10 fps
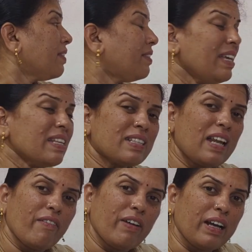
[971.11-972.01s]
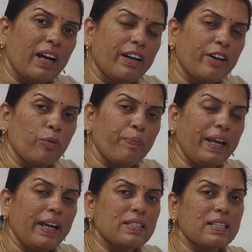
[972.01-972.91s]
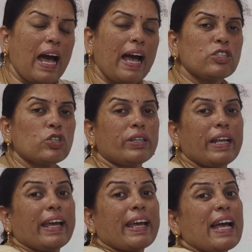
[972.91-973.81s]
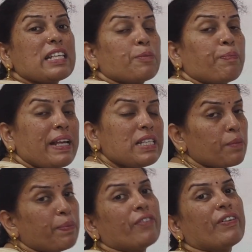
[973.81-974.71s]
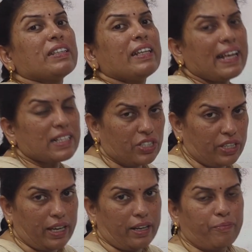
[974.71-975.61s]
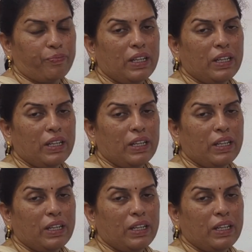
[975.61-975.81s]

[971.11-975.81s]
This 1100 rupees I should take as principal for the next year.